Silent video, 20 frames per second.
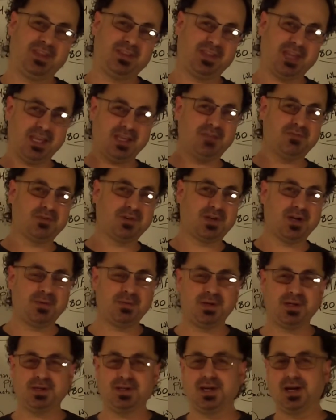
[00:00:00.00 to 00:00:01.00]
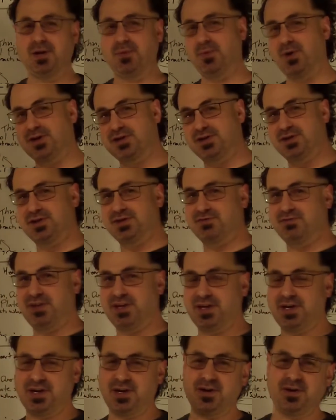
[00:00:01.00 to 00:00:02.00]
thank you for coming and watching this
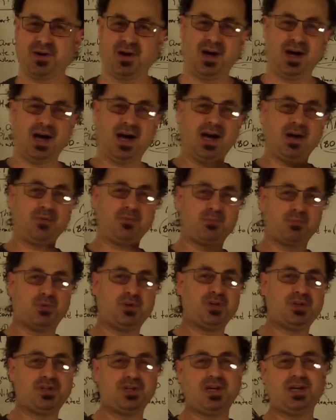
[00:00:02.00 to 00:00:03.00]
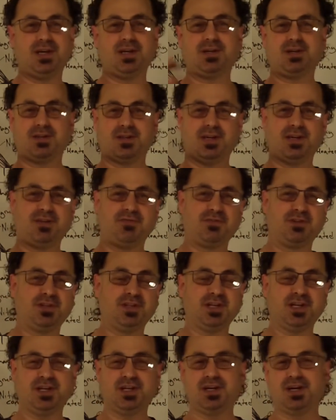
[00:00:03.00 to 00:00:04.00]
video. I appreciate it. Thank you for
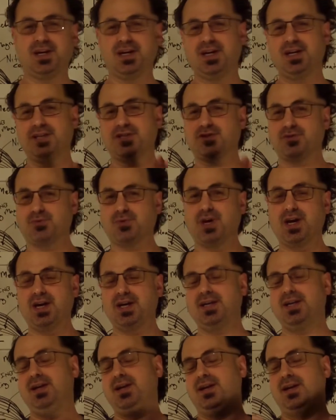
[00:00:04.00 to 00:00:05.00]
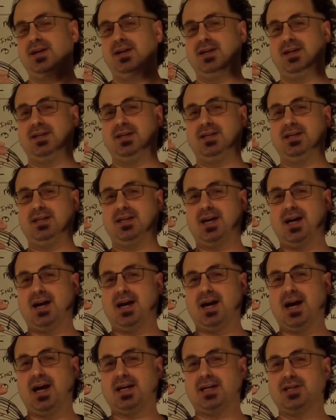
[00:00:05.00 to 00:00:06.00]
clicking on it. It's great that
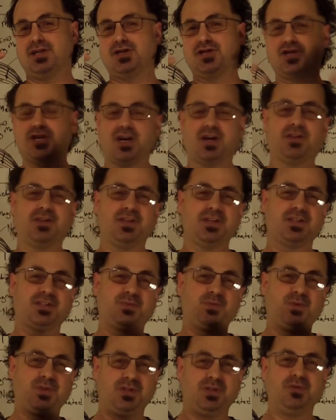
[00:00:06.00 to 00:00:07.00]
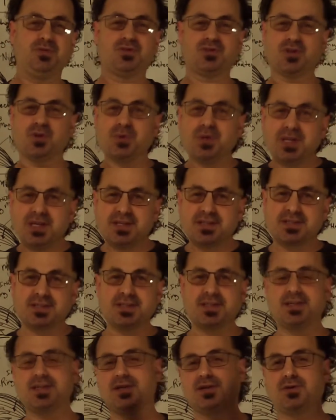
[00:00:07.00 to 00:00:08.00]
I can share this with you so
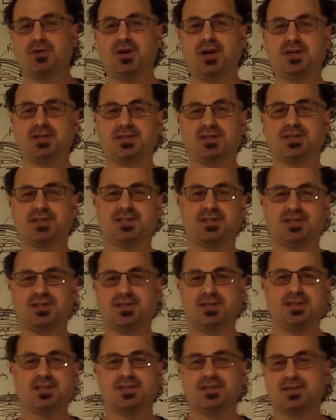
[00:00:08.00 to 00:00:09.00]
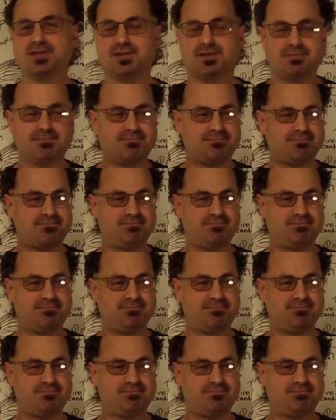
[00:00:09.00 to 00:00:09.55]
easily across this